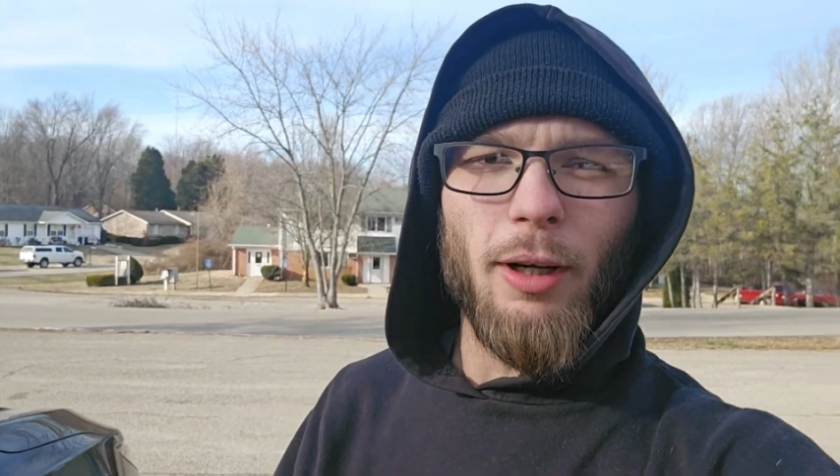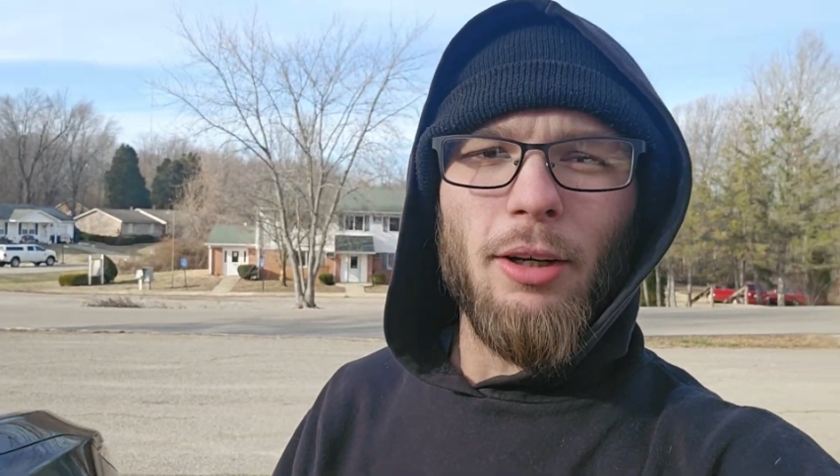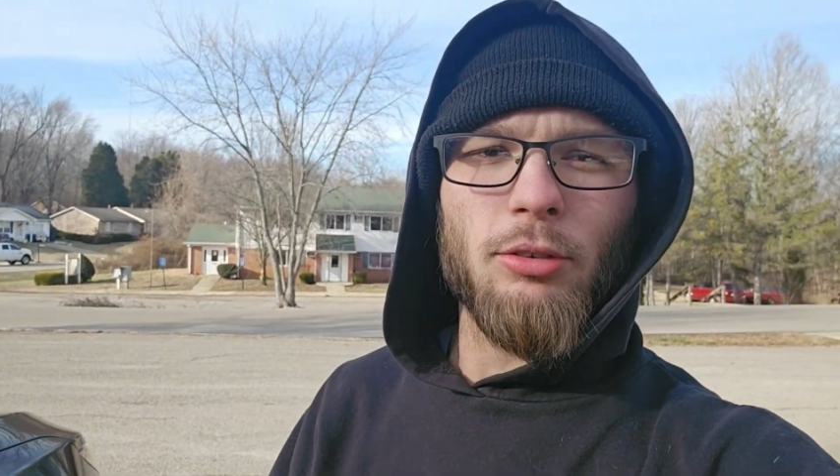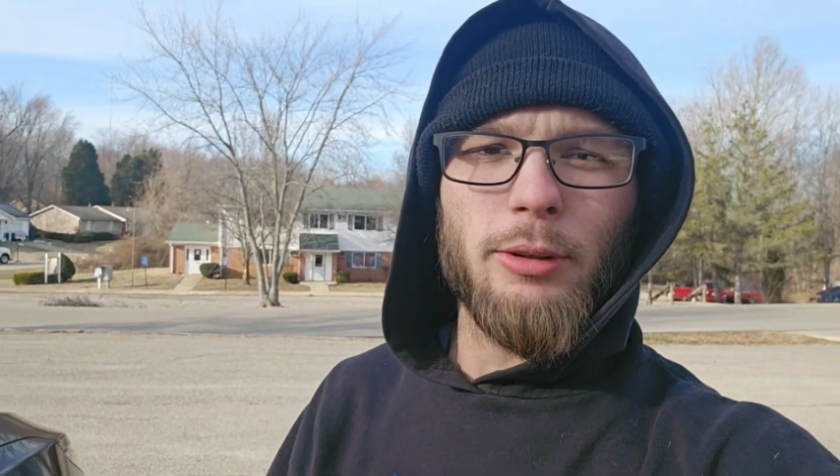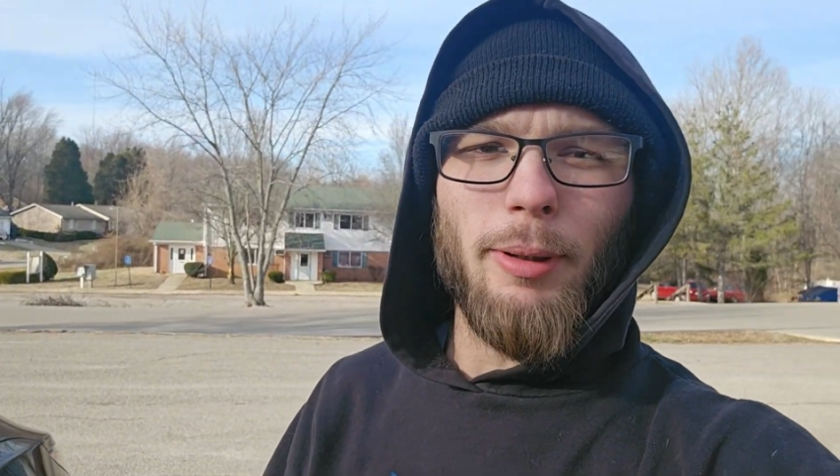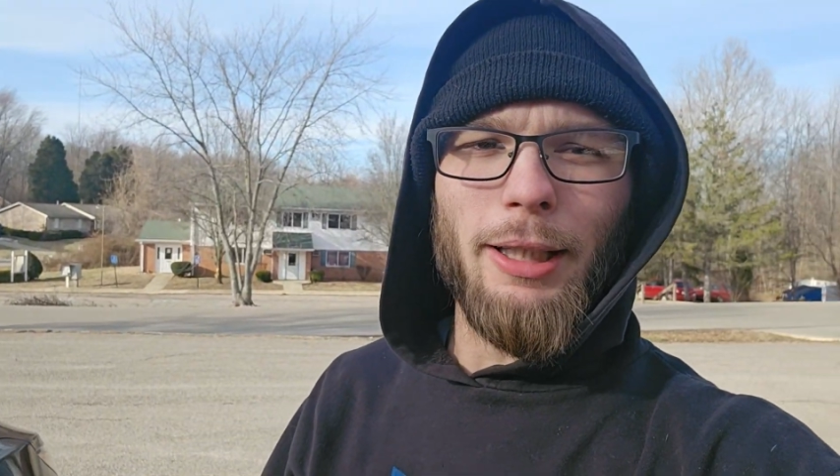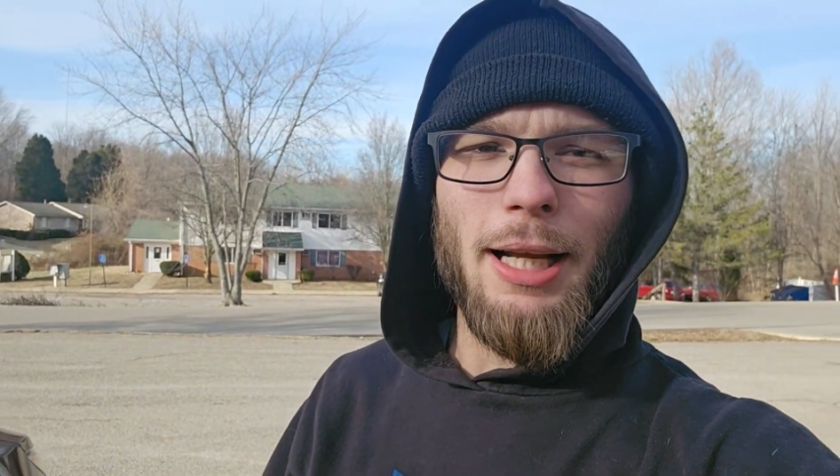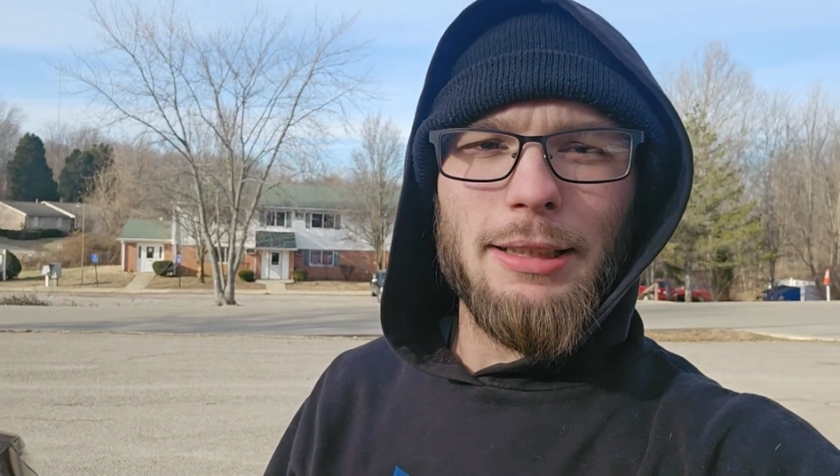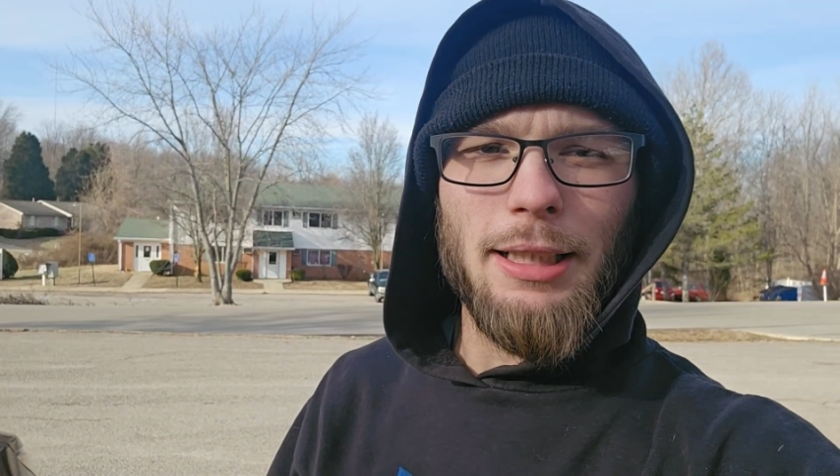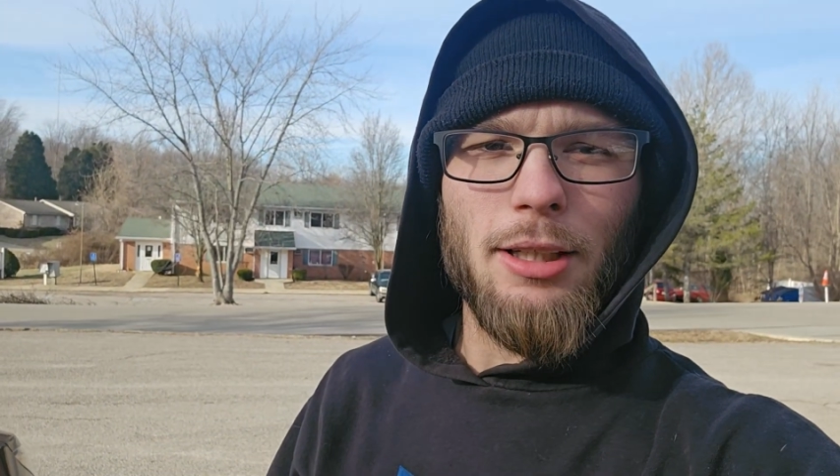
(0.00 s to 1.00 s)
route to my
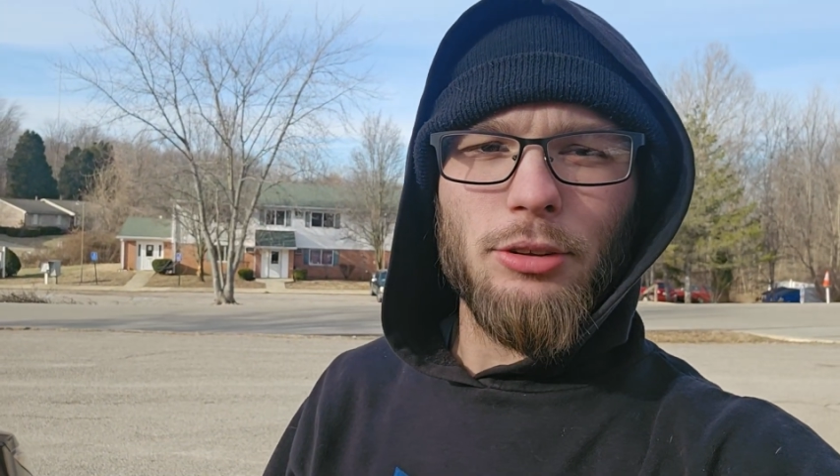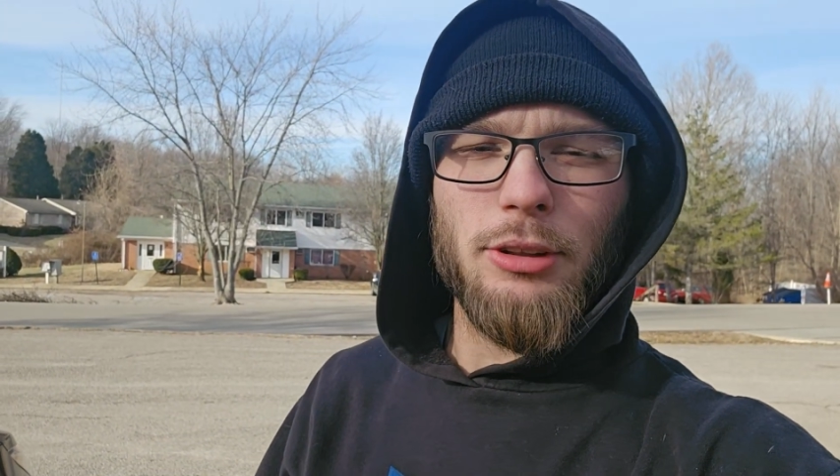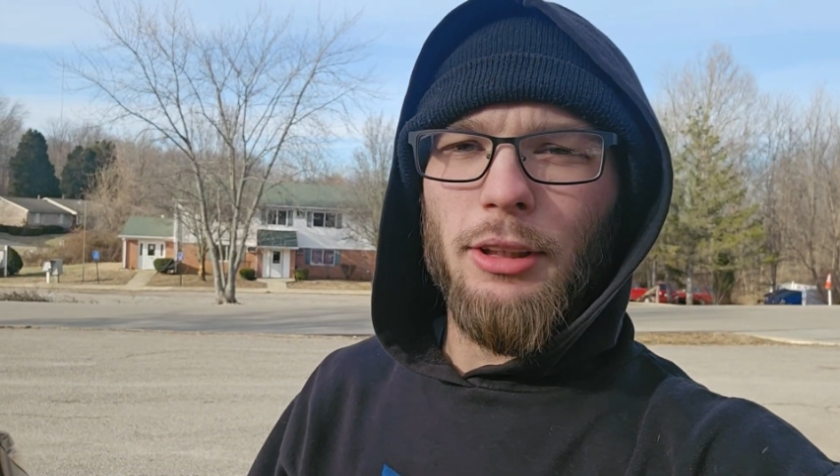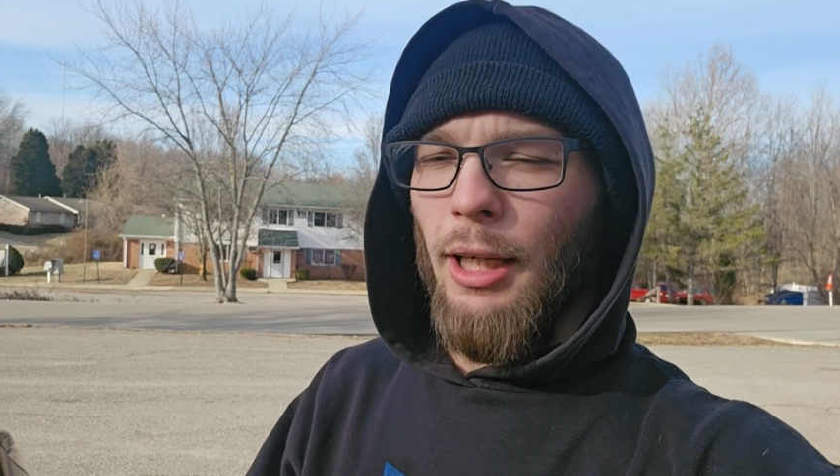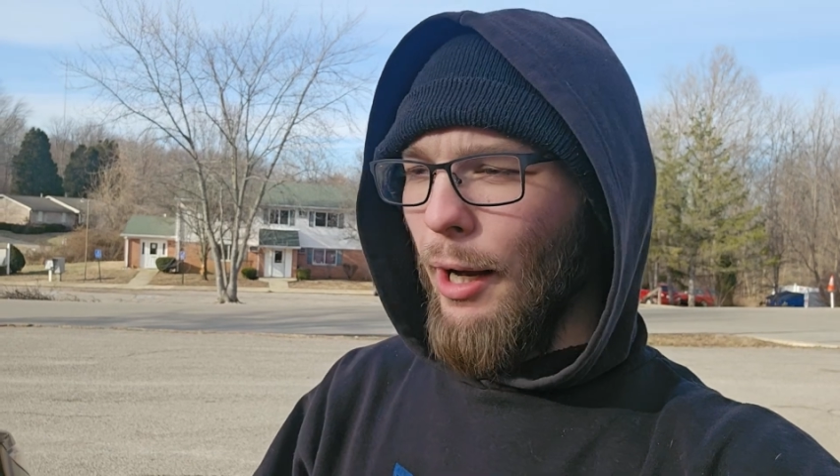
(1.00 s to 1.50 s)
dad's house.